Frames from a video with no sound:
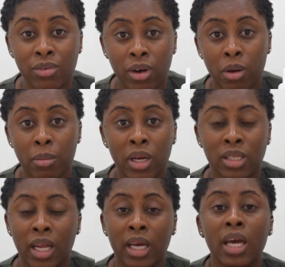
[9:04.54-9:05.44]

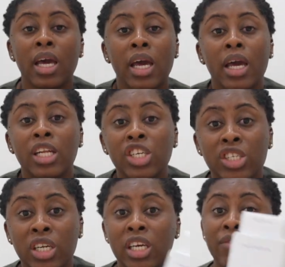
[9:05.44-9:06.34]
recommend. Like,
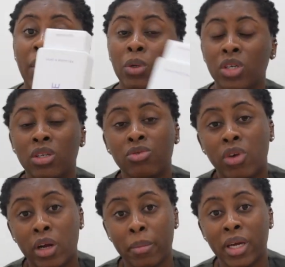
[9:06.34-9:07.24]
initially, if I was going to
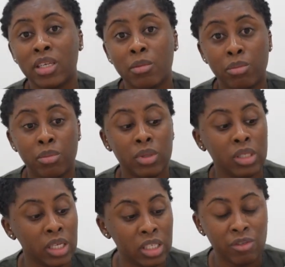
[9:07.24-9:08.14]
recommend a
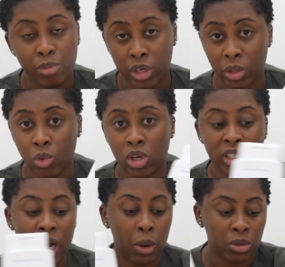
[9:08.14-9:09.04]
Native body
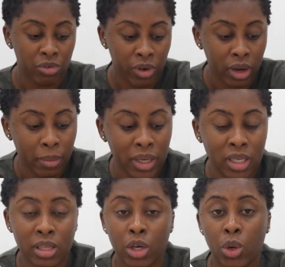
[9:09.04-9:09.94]
wash, I would have
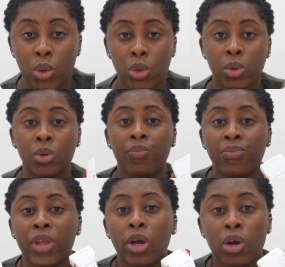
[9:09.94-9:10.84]
recommended the
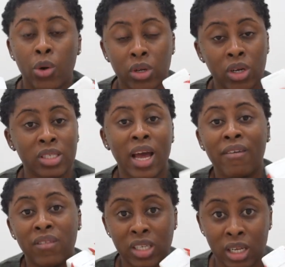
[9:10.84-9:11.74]
coconut
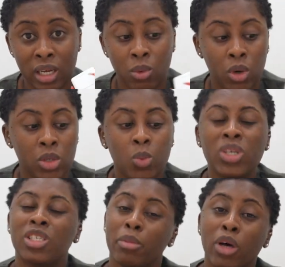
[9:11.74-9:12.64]
and vanilla one,
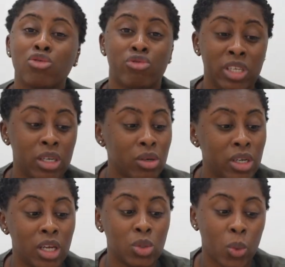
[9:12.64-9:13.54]
which smells really
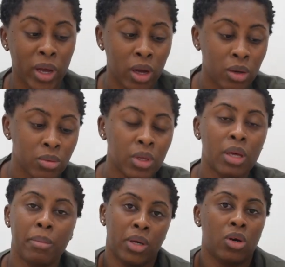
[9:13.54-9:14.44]
good as well.
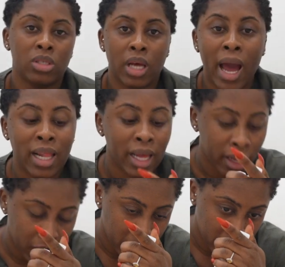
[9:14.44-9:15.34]
Because I
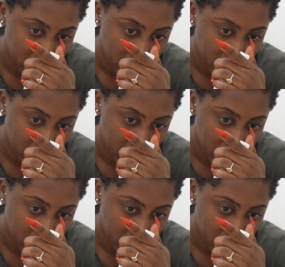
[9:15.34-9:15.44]
like